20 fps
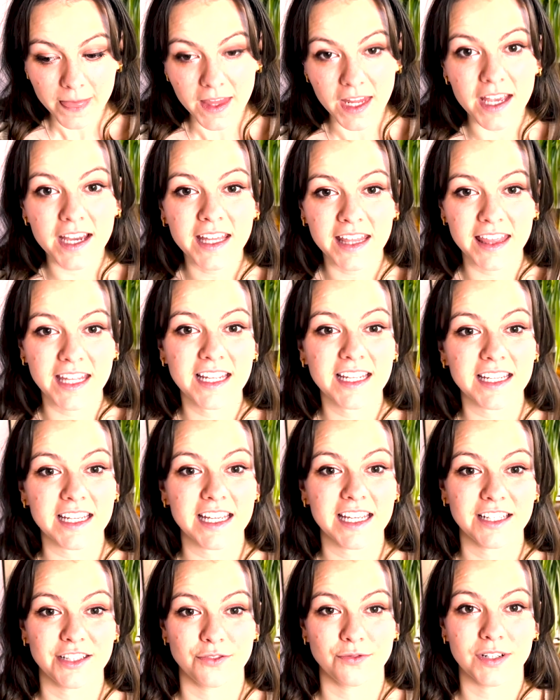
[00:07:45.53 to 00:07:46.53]
i think
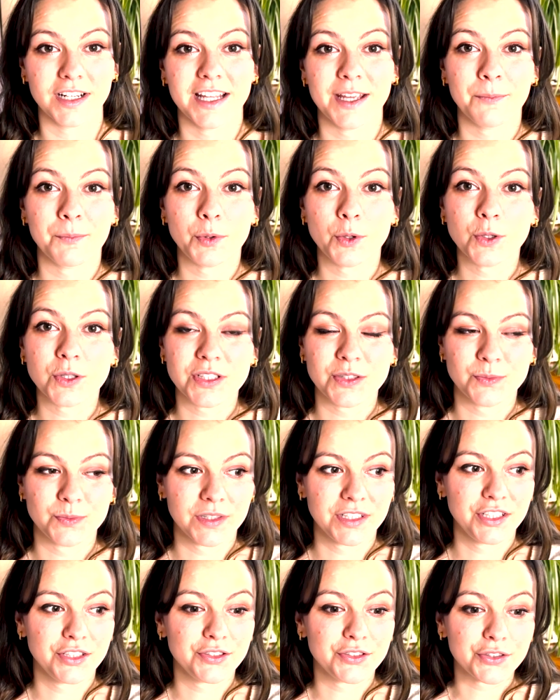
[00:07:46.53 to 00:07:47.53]
it's really important
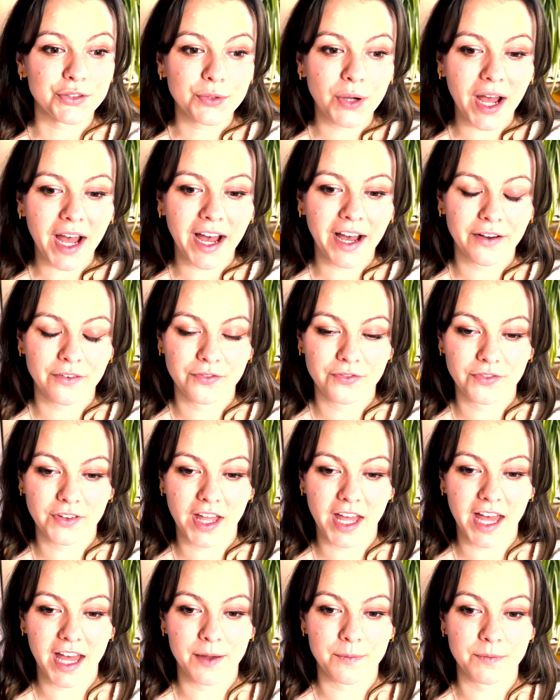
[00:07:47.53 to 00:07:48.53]
when you do have
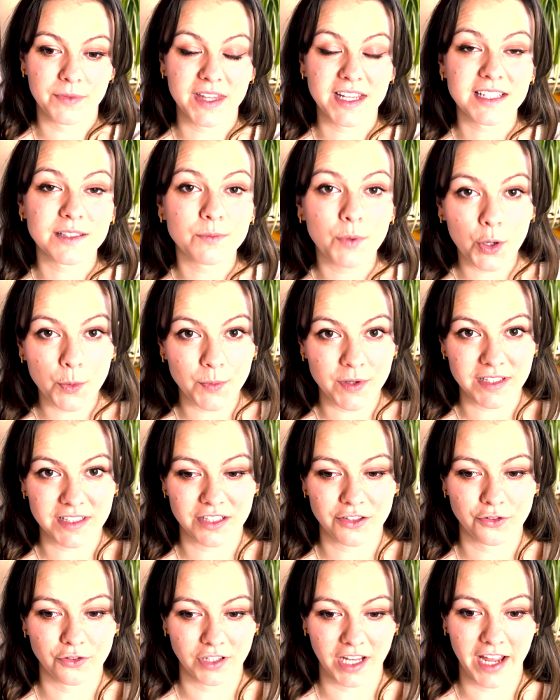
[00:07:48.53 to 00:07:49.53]
um, these moments in
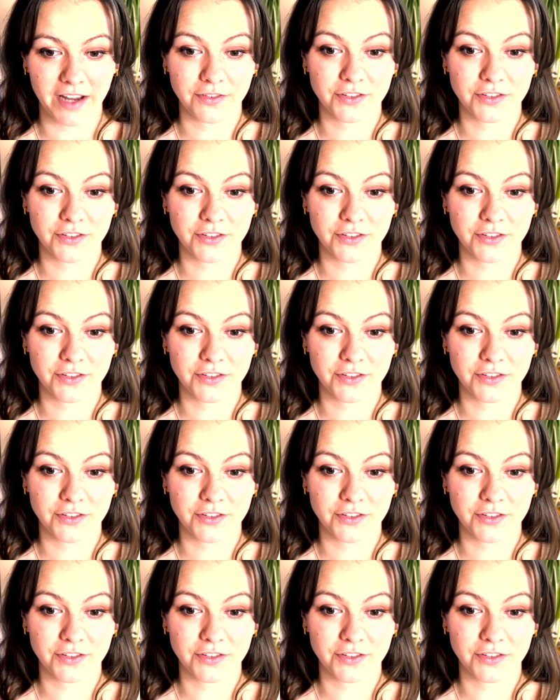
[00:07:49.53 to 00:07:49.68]
your life.